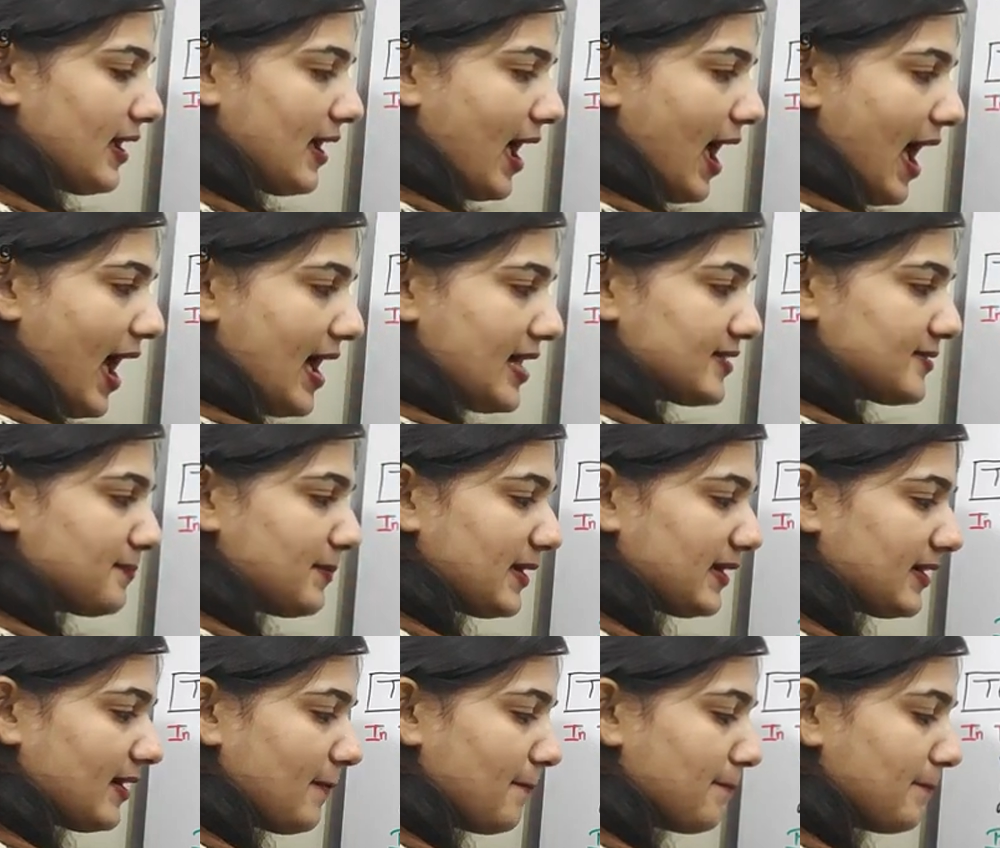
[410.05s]
has
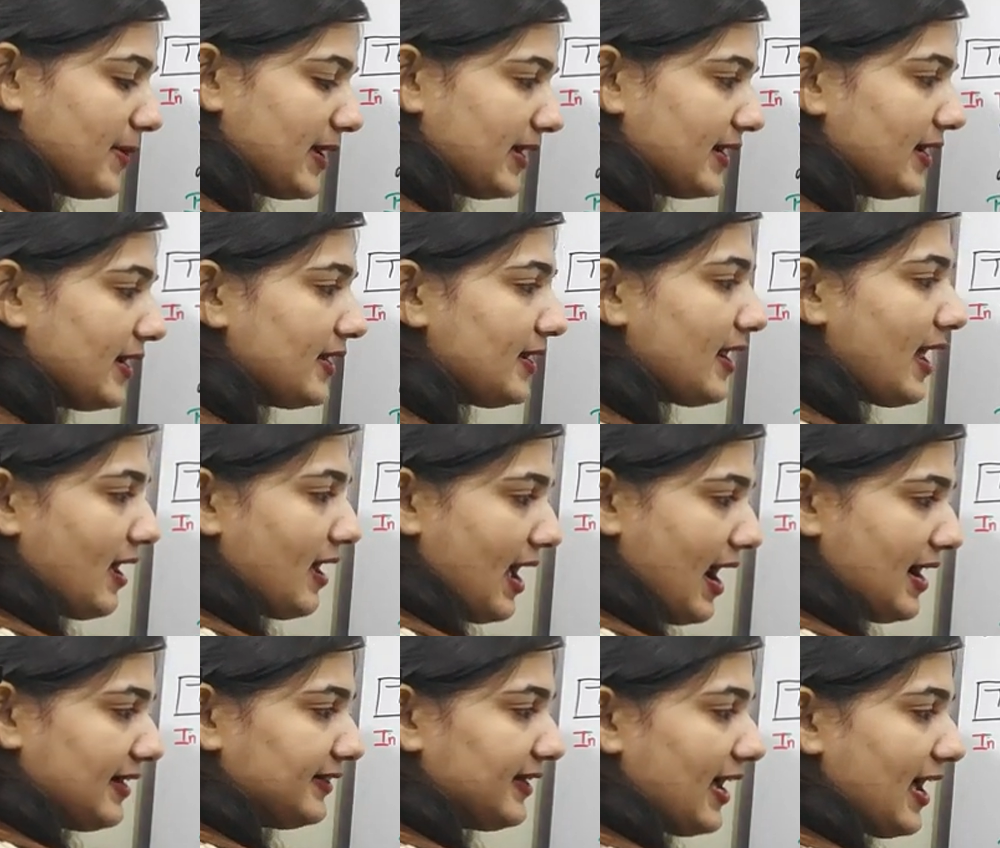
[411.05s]
become bigger
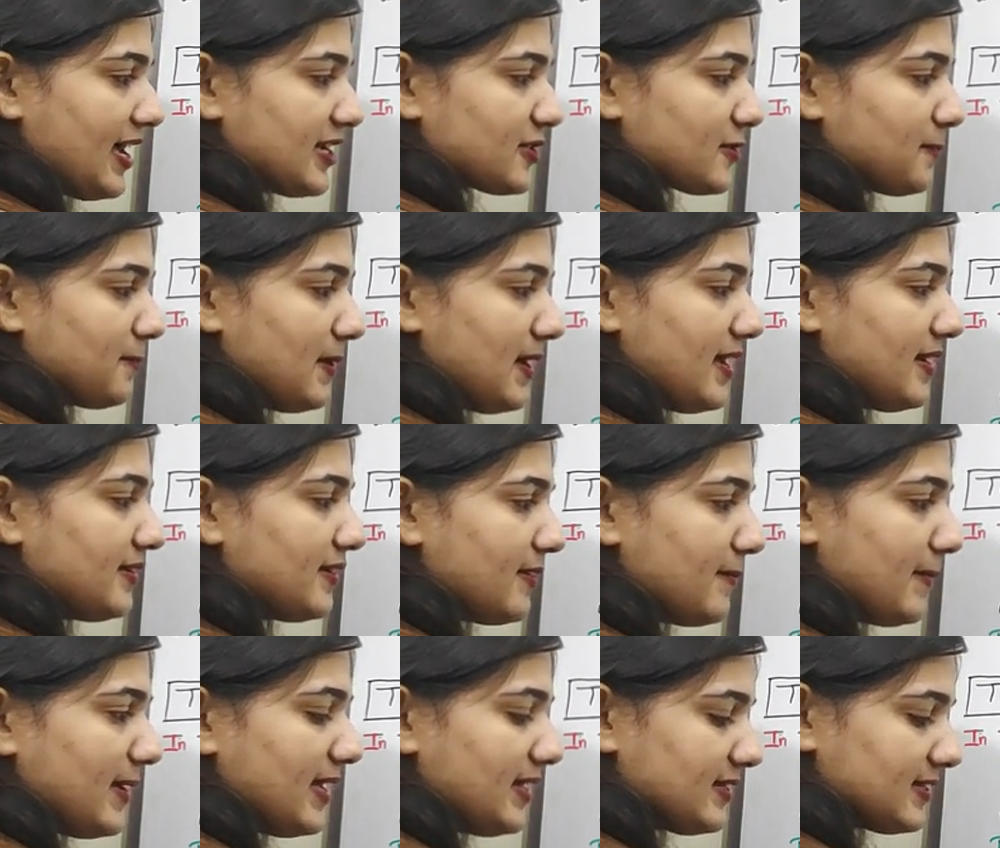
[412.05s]
and the H-plane
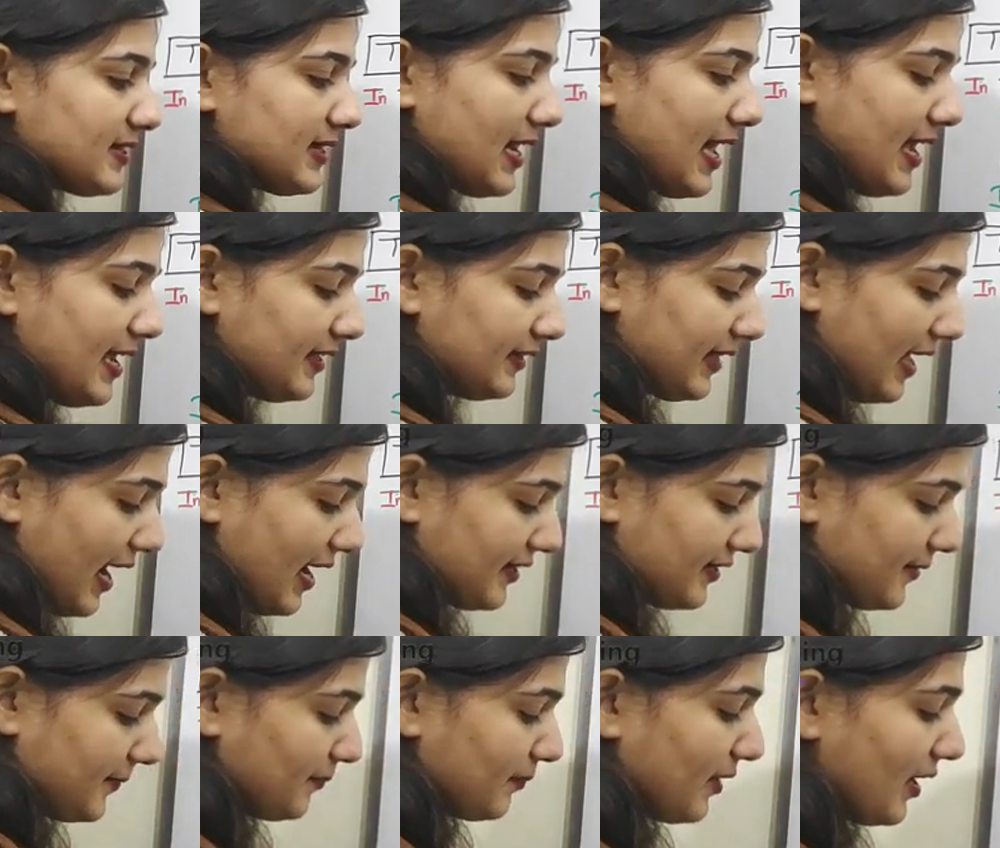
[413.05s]
remains like that.